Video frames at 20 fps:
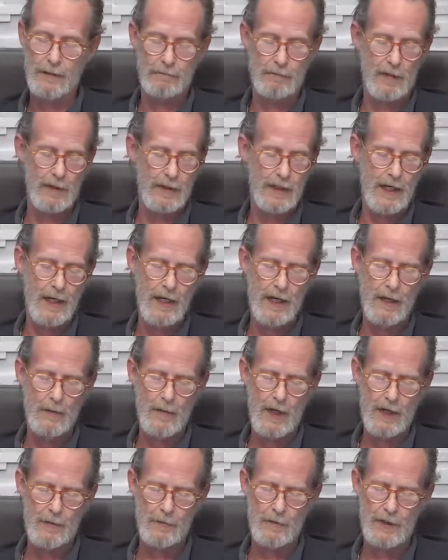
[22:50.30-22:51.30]
again, I'm
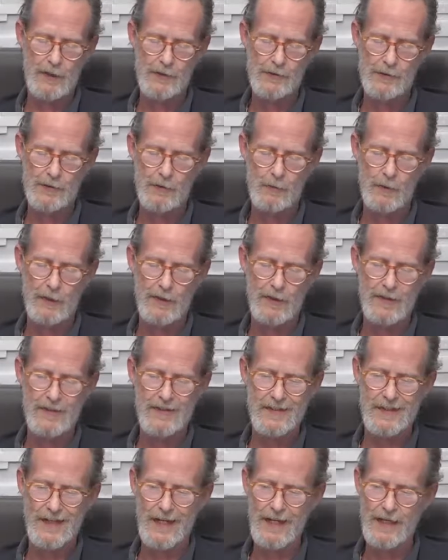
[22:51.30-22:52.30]
not really sure what the
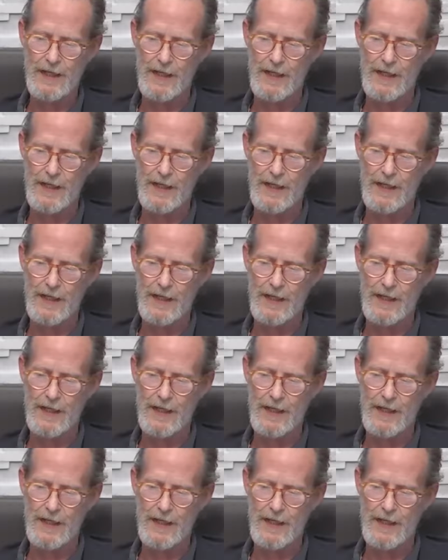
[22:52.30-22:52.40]
state